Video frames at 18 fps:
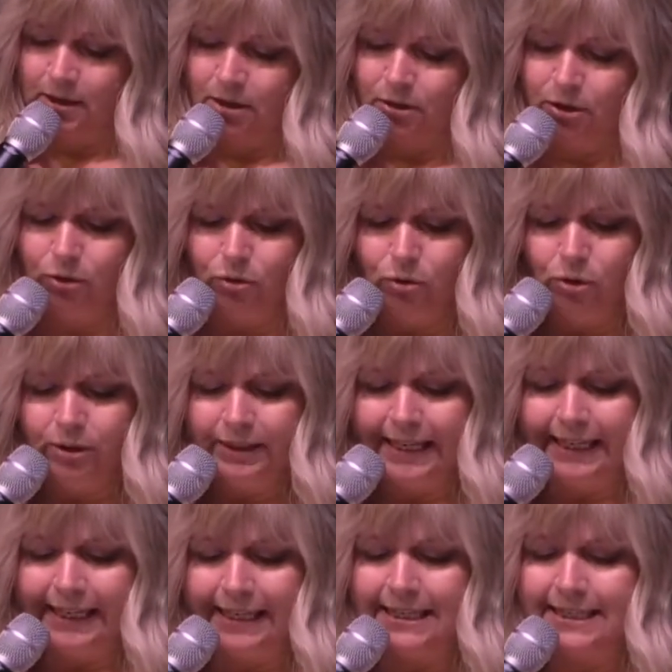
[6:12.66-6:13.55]
The Lord
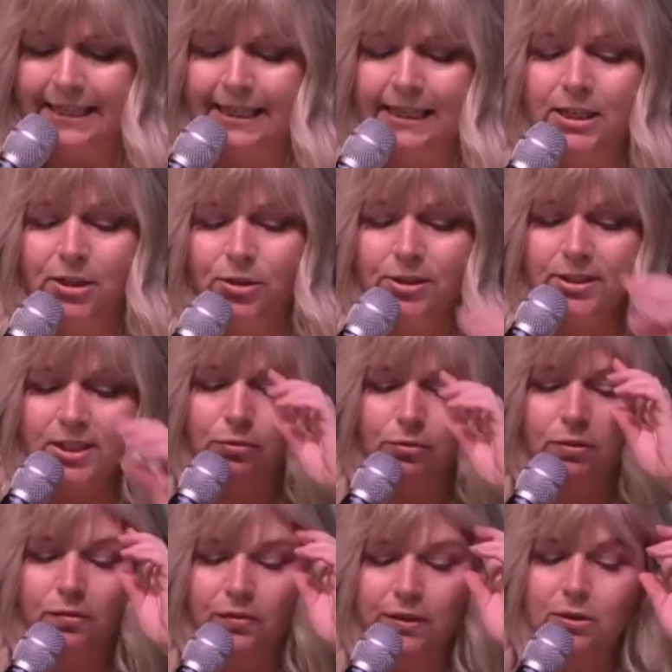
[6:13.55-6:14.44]
then continues to
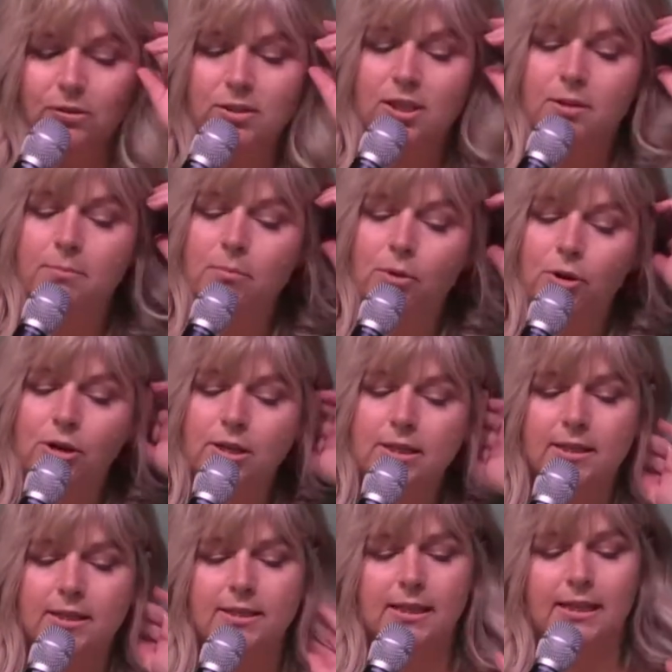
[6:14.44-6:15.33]
reveal to
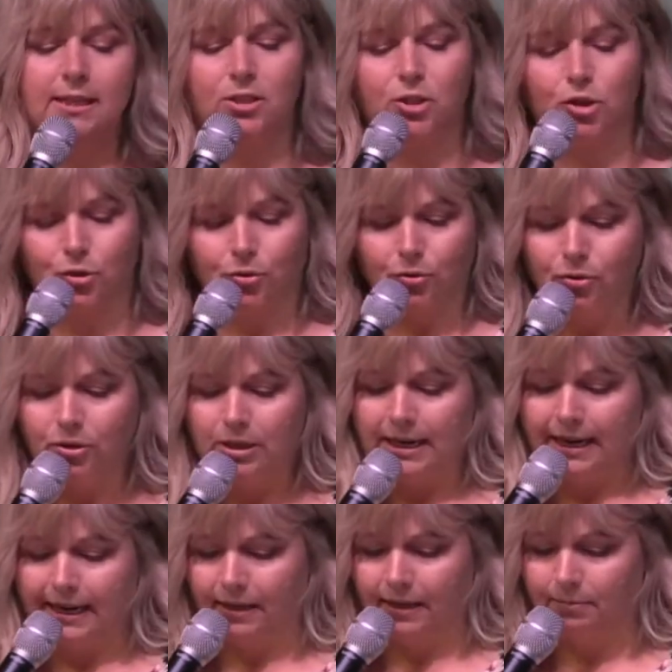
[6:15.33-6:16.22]
Moses his true
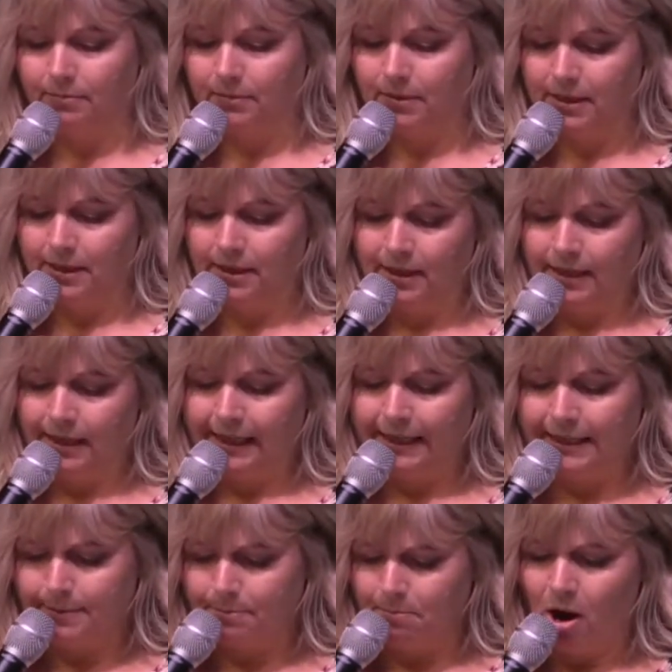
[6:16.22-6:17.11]
name,
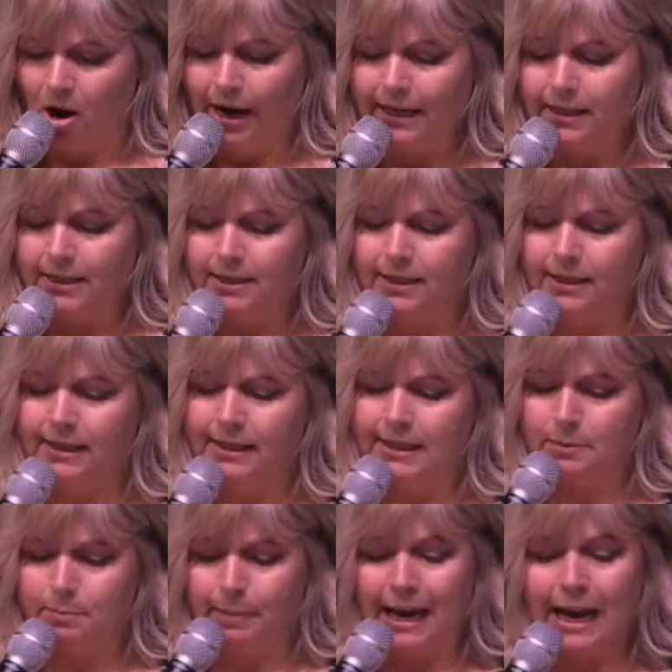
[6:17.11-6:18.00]
his might,
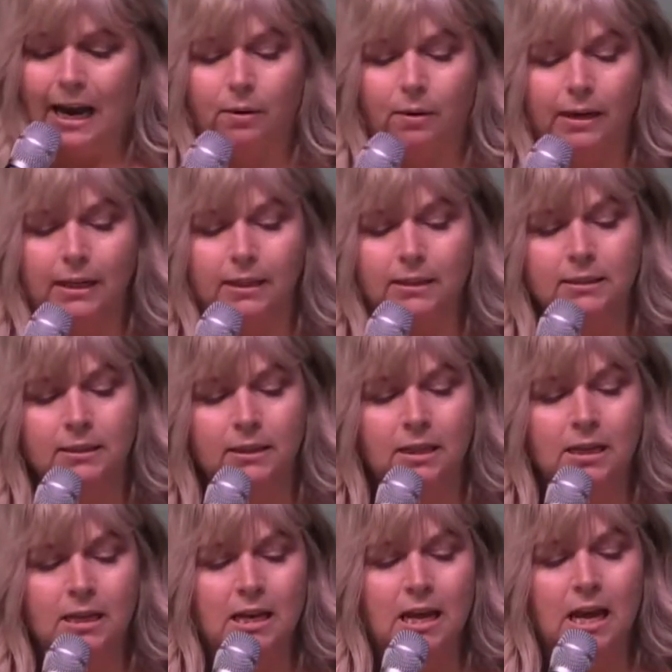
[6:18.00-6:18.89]
his power,
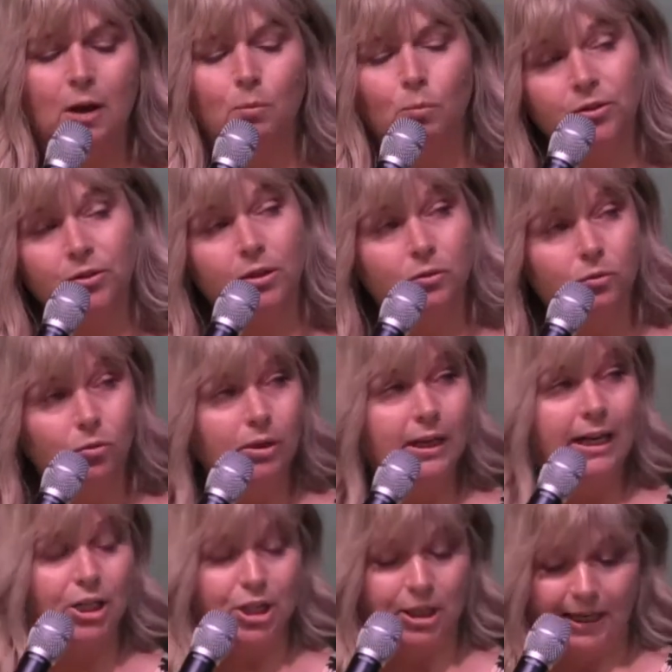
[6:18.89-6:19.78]
and what the Lord
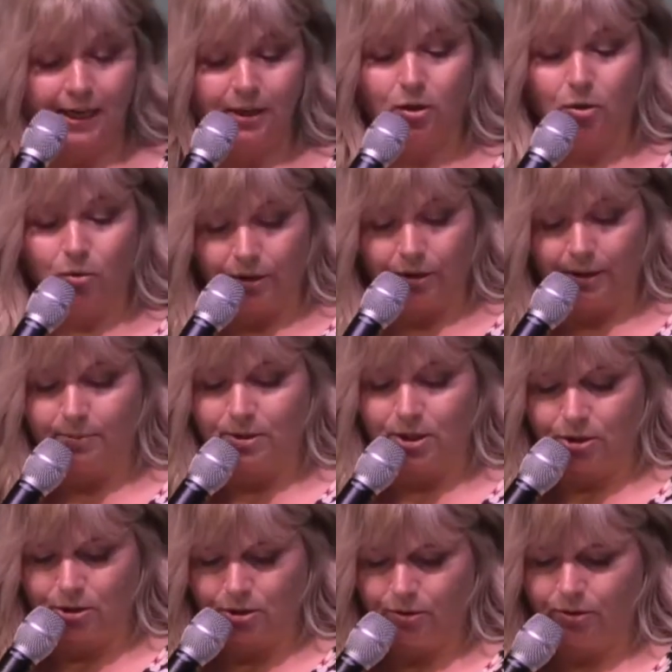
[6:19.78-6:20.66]
actually had called him
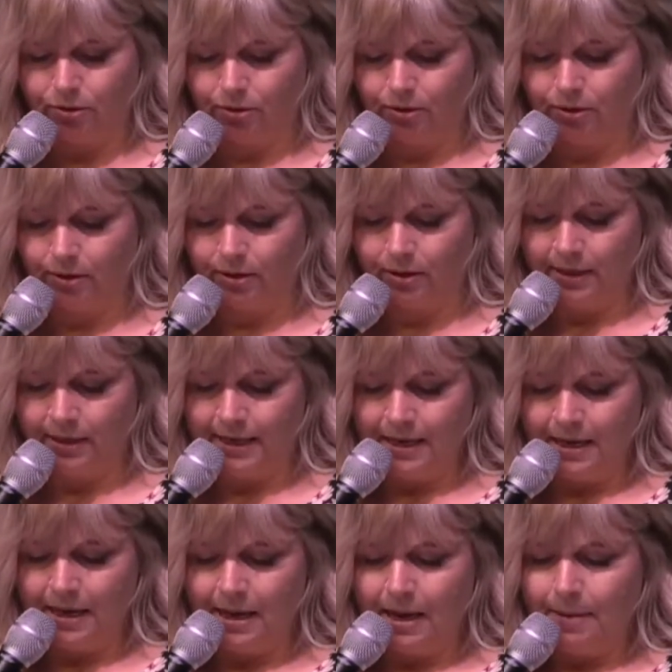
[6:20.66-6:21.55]
to do.
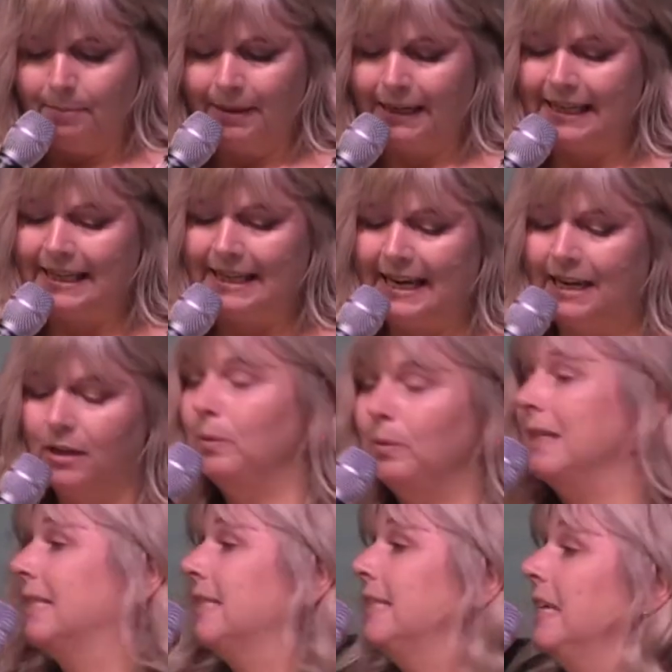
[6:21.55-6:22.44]
But again,
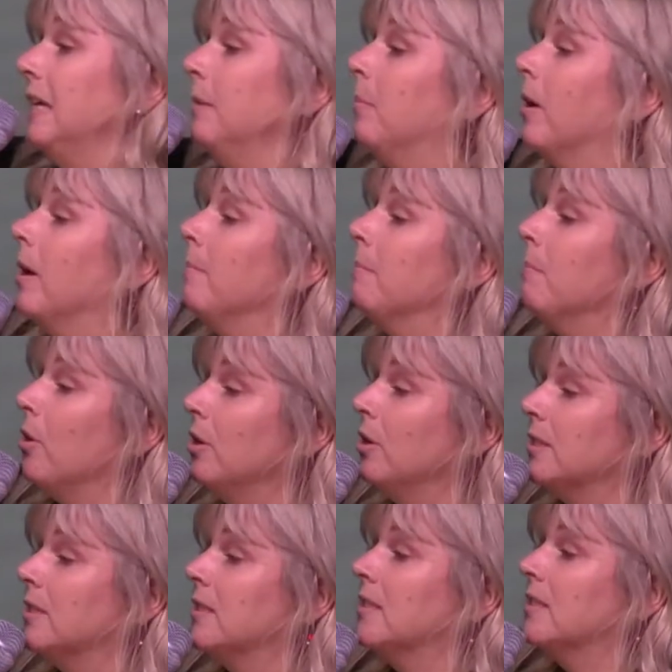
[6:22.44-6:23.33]
we see by
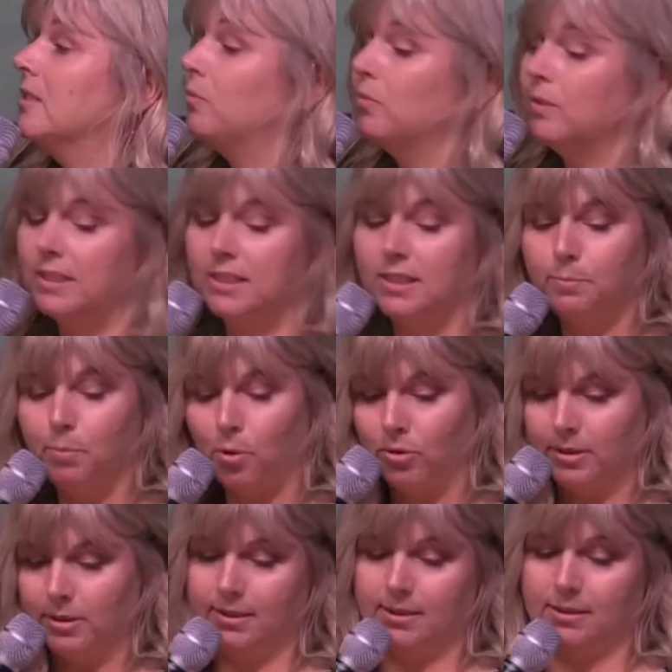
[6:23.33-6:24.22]
Moses'
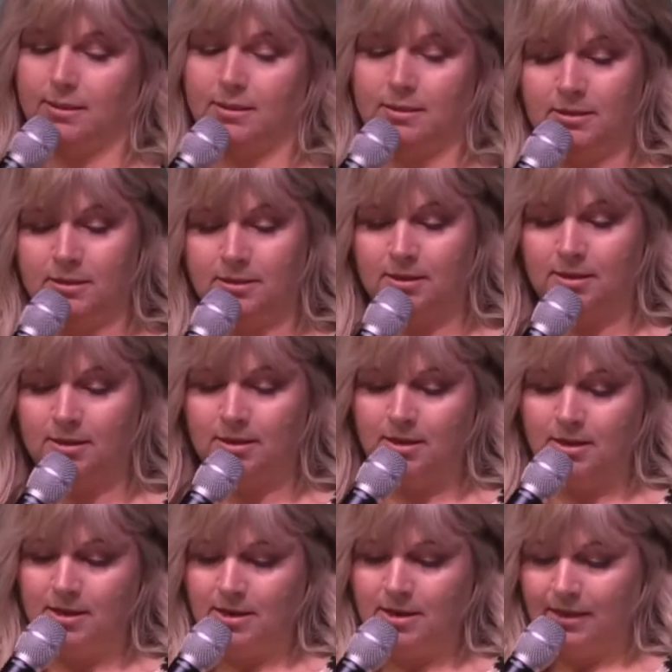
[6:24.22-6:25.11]
response
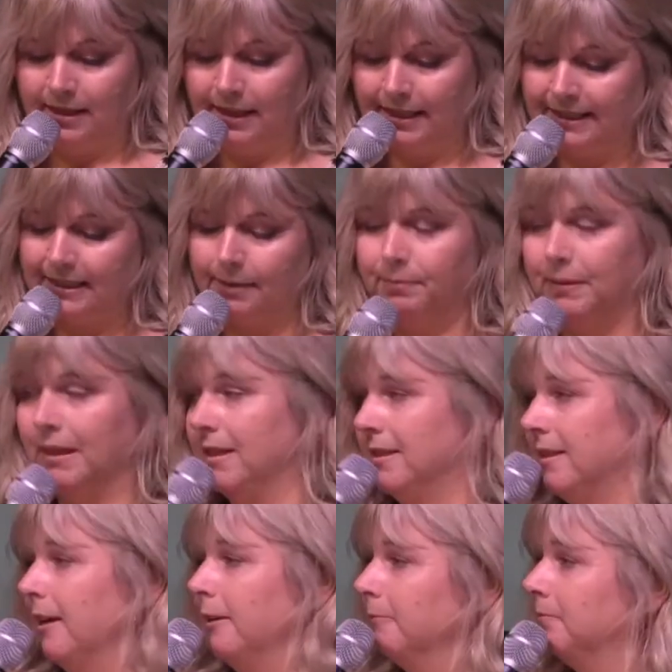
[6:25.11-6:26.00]
that
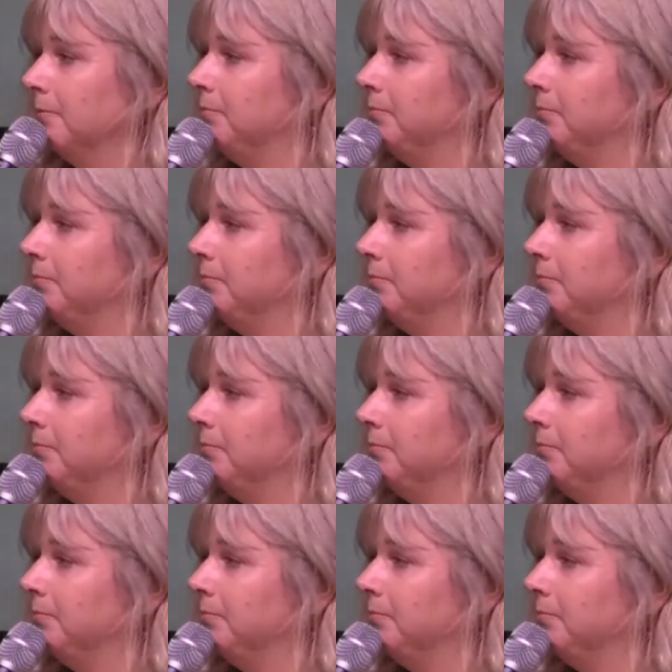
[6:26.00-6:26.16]
something's up.